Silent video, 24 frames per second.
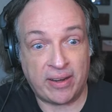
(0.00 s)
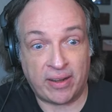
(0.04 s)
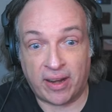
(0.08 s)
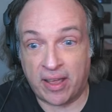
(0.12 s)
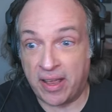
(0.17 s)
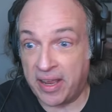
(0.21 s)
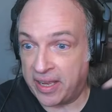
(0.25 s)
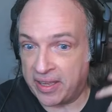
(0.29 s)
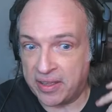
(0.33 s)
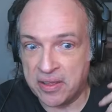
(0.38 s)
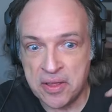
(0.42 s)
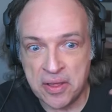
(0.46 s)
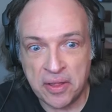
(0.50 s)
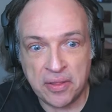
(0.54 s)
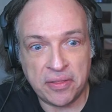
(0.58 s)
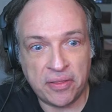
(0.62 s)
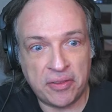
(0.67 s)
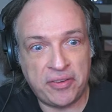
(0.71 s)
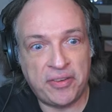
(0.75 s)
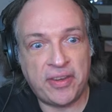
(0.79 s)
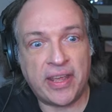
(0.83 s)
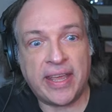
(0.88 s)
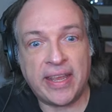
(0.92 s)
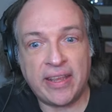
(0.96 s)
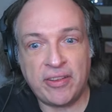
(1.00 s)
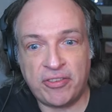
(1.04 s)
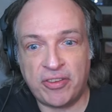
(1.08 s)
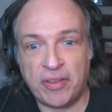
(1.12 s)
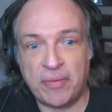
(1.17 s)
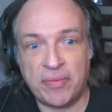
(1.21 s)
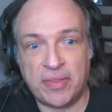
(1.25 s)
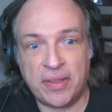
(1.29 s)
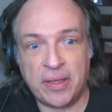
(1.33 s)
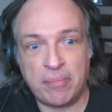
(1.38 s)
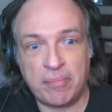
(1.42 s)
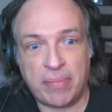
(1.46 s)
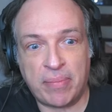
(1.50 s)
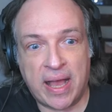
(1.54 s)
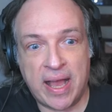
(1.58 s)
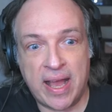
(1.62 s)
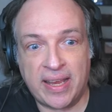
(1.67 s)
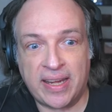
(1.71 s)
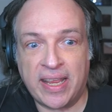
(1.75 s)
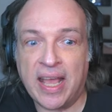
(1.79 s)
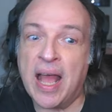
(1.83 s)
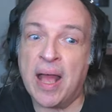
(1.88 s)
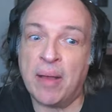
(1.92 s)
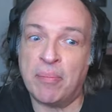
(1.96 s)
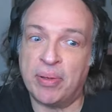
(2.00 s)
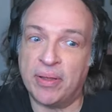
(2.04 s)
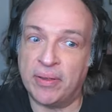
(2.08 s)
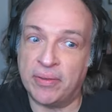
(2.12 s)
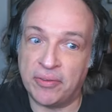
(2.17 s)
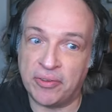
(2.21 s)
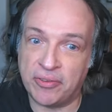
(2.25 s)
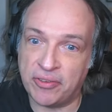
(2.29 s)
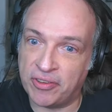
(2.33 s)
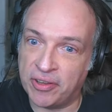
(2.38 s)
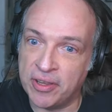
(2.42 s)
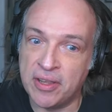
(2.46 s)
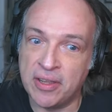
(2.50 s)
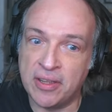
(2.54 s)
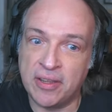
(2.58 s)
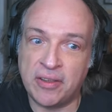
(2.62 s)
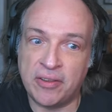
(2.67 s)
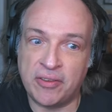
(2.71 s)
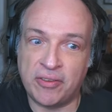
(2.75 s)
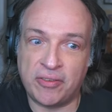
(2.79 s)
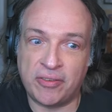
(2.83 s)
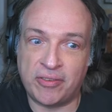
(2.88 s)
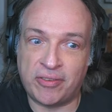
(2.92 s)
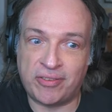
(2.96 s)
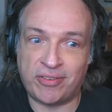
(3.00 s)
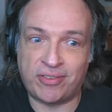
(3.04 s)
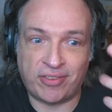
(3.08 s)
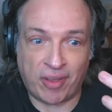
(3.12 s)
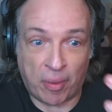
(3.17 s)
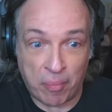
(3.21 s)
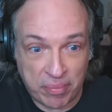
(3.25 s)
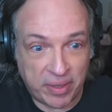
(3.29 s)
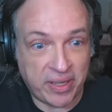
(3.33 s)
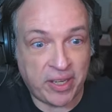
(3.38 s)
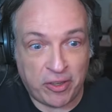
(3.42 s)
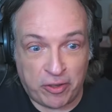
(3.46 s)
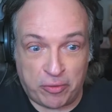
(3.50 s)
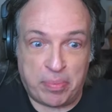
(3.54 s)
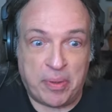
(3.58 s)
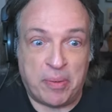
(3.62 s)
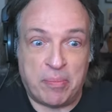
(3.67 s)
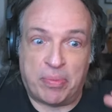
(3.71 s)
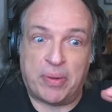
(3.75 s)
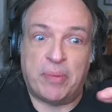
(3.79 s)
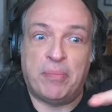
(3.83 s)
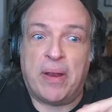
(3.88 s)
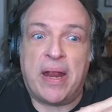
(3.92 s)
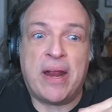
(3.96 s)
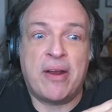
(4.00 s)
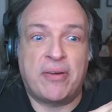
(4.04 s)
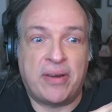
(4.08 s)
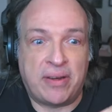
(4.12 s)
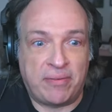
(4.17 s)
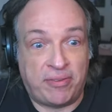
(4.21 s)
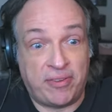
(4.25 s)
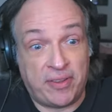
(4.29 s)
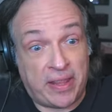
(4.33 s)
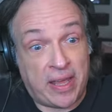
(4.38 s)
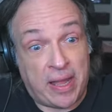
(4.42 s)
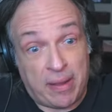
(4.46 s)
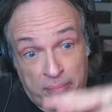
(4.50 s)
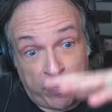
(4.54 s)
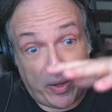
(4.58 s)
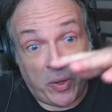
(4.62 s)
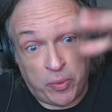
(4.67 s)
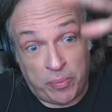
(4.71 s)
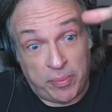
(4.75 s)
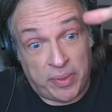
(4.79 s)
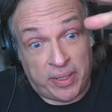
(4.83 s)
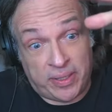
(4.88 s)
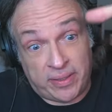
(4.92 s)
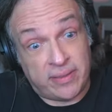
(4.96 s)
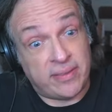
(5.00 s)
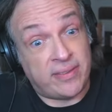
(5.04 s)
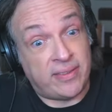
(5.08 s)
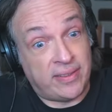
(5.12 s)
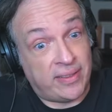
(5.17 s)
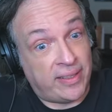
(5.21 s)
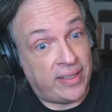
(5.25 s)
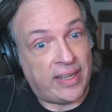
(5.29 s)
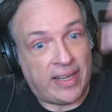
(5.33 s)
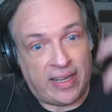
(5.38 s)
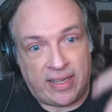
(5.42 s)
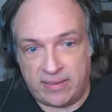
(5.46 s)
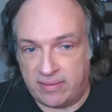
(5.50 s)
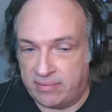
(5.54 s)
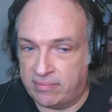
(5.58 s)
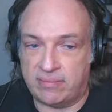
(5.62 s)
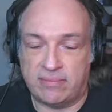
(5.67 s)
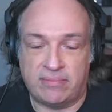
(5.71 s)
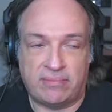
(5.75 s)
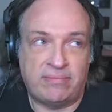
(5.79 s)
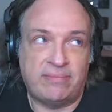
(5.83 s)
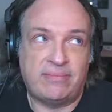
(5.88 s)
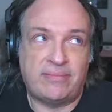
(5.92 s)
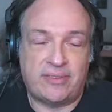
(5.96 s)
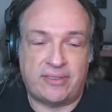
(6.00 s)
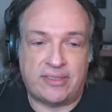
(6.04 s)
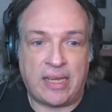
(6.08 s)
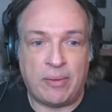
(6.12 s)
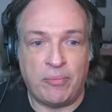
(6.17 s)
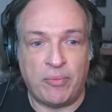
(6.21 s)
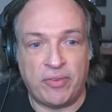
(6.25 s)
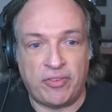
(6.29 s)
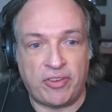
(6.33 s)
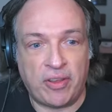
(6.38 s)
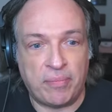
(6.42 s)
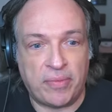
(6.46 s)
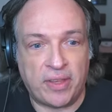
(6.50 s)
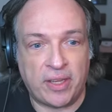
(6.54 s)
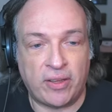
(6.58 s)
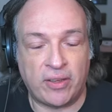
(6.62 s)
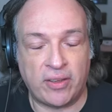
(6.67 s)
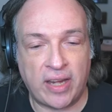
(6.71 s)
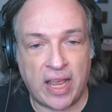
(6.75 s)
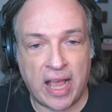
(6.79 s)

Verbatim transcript: Like the day something bad happens, somebody has been preparing for that moment and yeah. same with something good